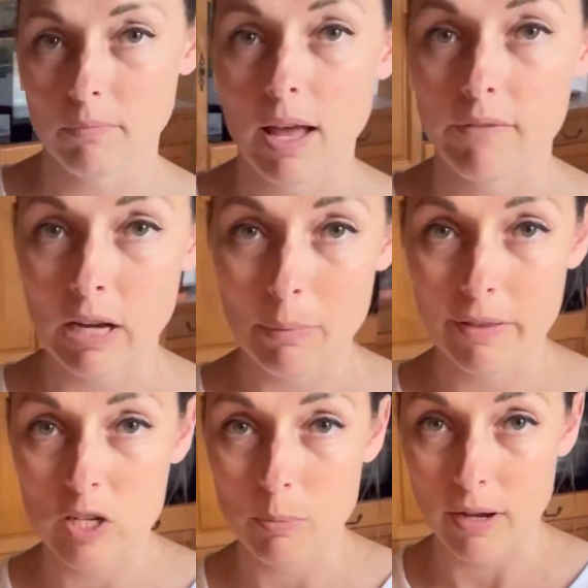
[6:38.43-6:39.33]
I've got my
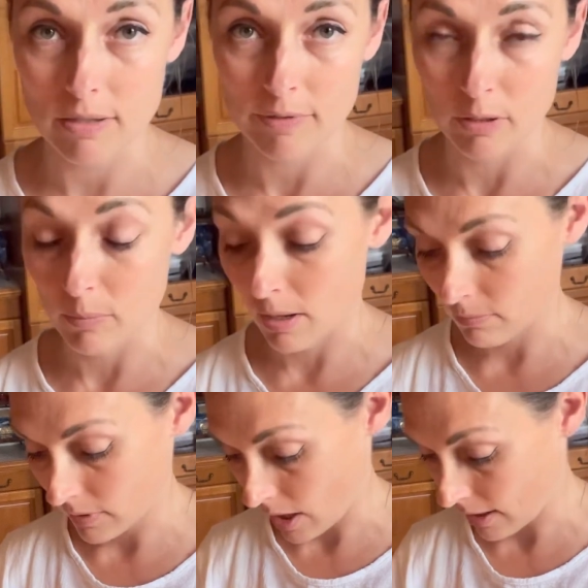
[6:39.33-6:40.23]
lunchbox filled,
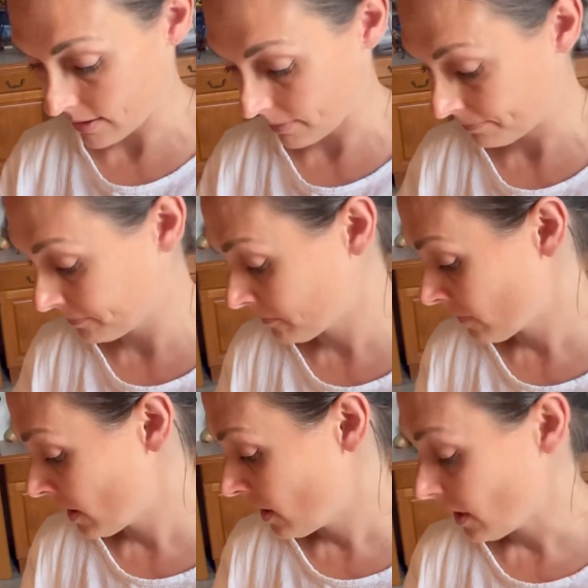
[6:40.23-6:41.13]
Mom. Awesome.
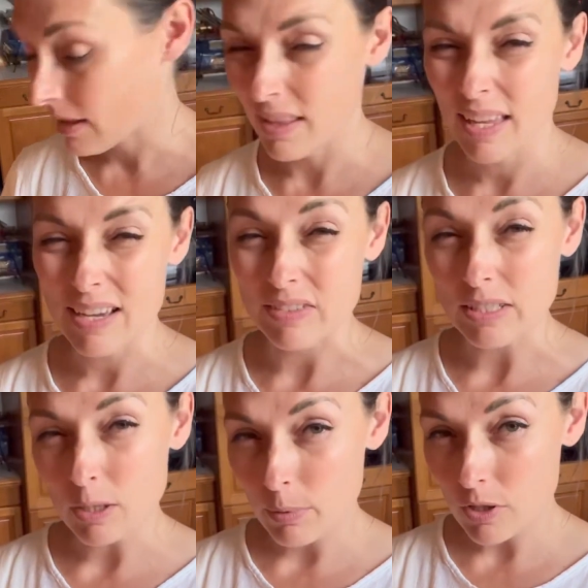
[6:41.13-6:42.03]
And then they have a
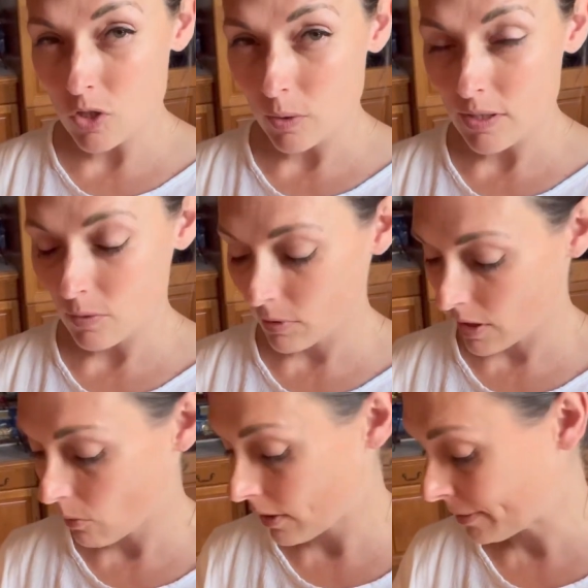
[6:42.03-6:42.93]
little bit of choice in what they
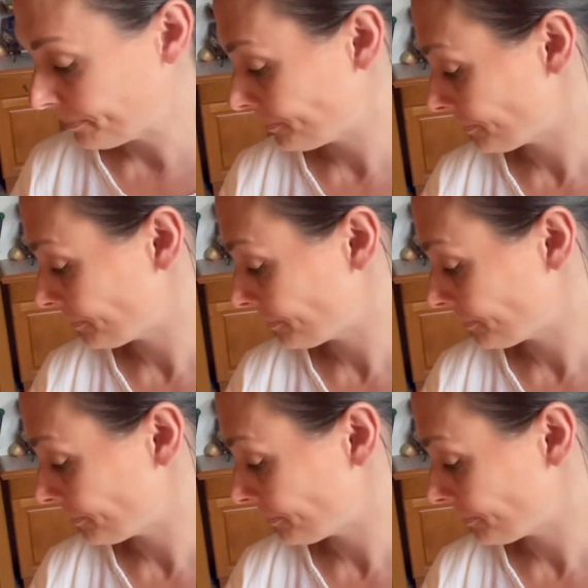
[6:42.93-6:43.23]
want